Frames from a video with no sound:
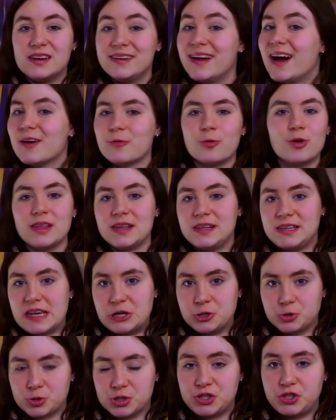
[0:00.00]
Not really
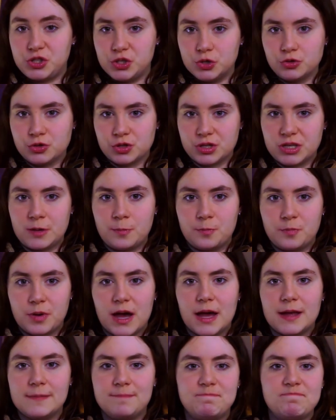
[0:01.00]
dangerous usually,
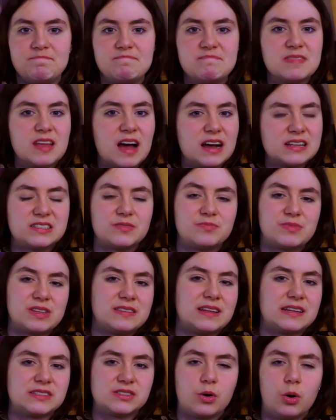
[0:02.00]
but not
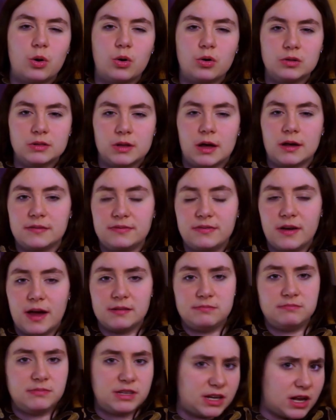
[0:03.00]
something that's a whole lot of
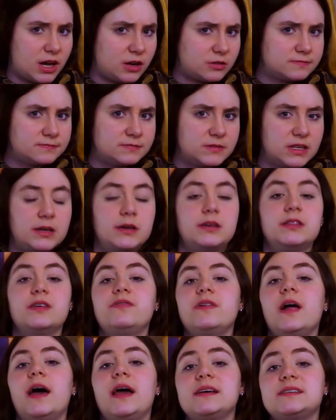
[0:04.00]
fun, you know? The
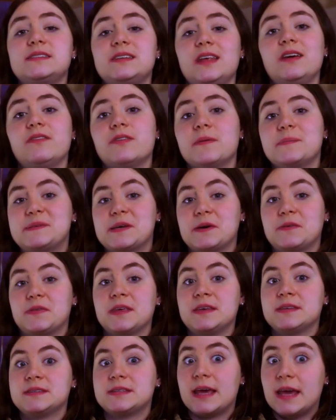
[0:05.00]
flying snake from
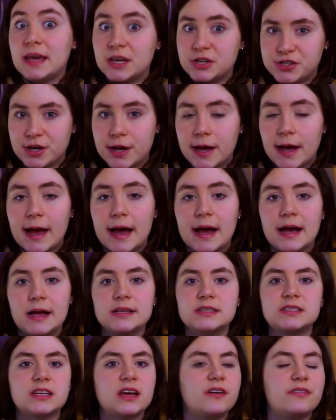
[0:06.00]
Southeast Asia
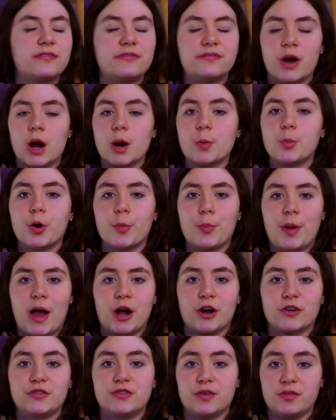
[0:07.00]
has a far more
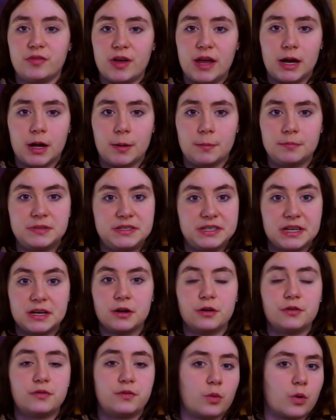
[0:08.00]
powerful venom,
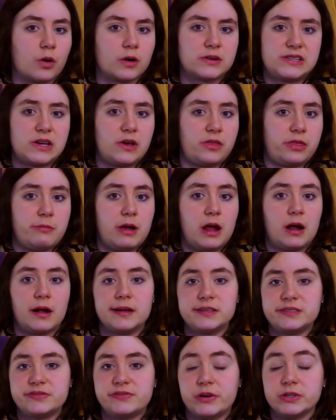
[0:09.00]
ditto for South
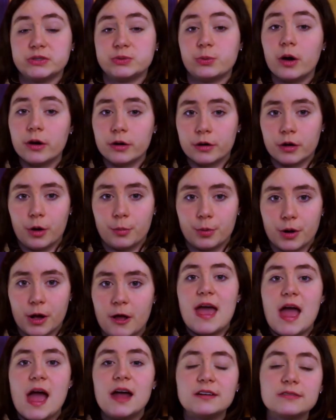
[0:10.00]
America's false water cobra.
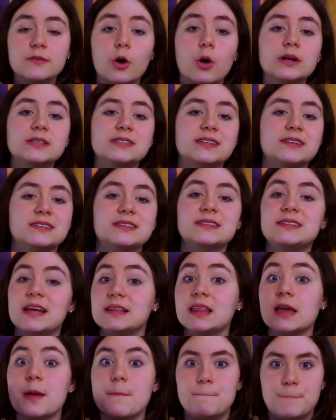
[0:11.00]
And of course there's the
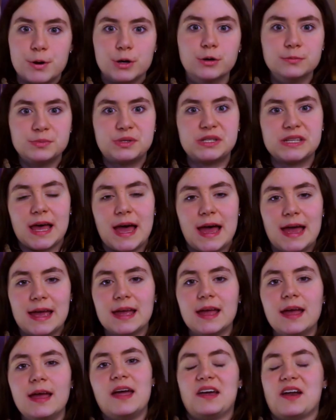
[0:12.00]
deadly boom
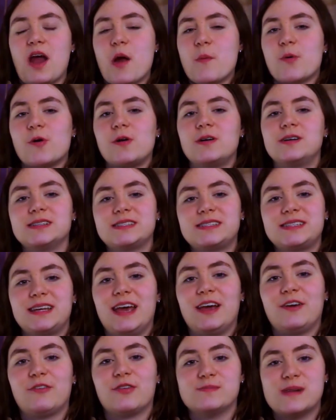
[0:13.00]
slang, an arboreal
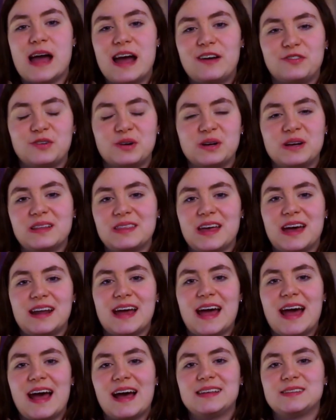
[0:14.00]
snake from Africa that
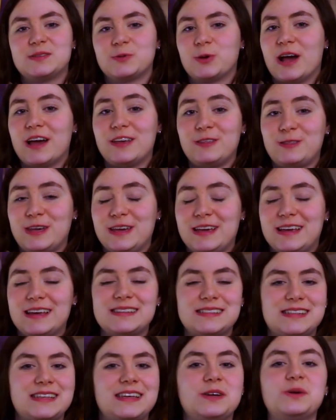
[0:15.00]
has what I think
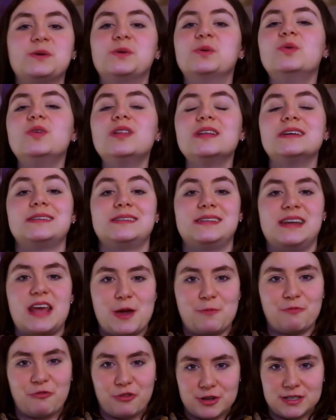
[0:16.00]
is the coolest
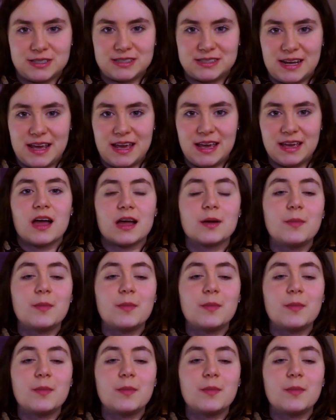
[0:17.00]
name for a snake.